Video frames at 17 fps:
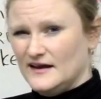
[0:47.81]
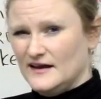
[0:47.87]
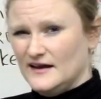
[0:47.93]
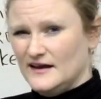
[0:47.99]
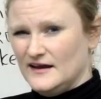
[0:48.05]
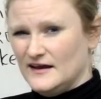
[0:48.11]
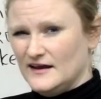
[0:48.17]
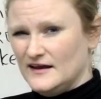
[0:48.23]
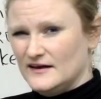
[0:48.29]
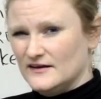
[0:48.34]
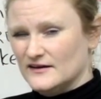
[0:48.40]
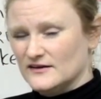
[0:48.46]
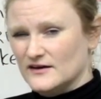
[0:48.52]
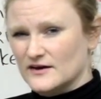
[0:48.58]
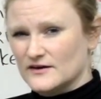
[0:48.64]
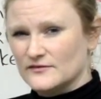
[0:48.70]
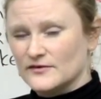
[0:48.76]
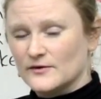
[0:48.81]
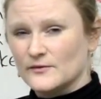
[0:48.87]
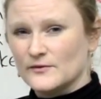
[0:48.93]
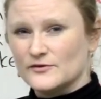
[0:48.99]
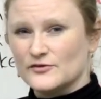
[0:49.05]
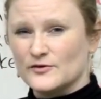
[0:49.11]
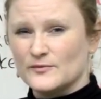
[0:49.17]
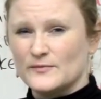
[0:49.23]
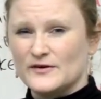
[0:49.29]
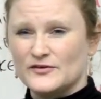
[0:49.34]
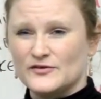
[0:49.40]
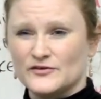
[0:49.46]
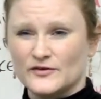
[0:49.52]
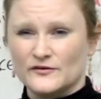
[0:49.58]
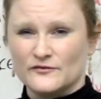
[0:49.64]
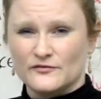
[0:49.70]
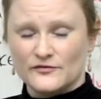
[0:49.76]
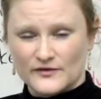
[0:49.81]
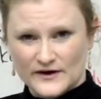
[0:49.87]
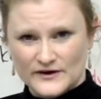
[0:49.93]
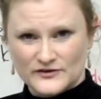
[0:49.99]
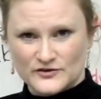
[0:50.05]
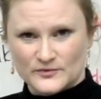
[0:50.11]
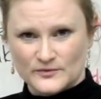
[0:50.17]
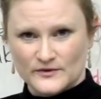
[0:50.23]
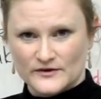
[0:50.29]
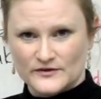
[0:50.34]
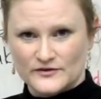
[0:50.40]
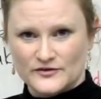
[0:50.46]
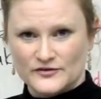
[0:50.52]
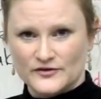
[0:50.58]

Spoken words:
and a lot of our words are based on French words.